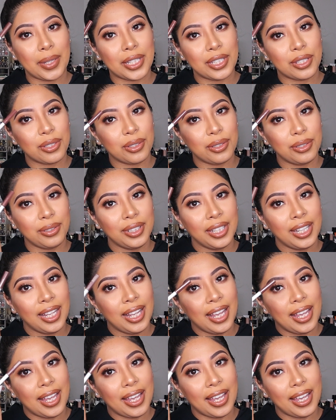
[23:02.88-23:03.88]
pencil.
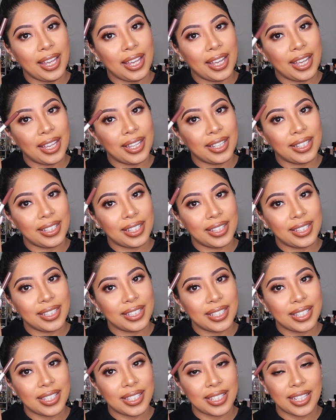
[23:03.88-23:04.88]
And
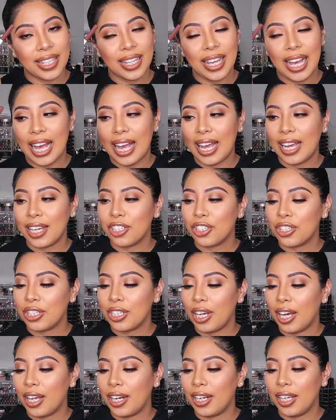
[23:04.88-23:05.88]
this is it. I actually
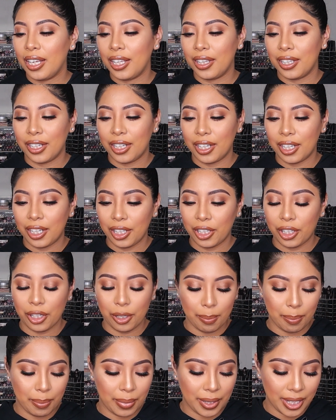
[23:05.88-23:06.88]
got it in the
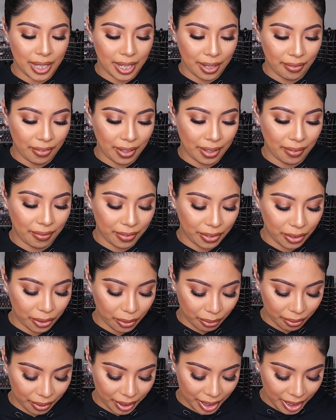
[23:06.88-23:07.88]
color
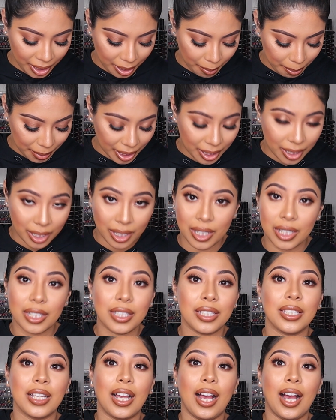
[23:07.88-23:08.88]
BFF3
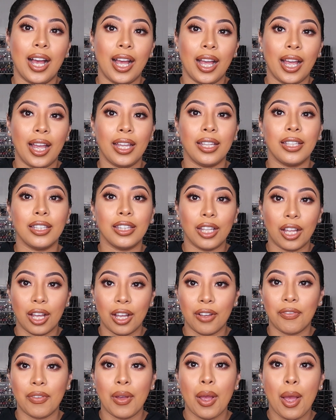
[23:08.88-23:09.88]
because I
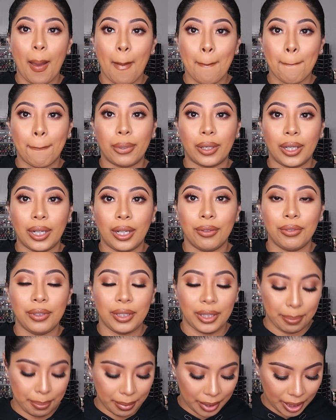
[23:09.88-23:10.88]
love brown
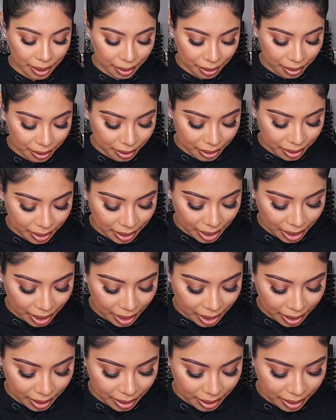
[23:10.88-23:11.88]
lip liners,
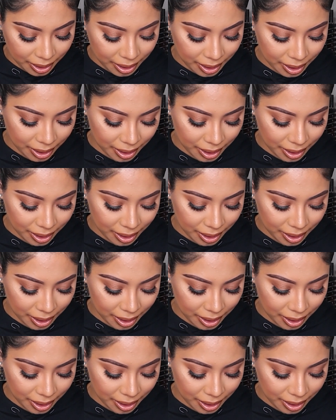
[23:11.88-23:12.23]
and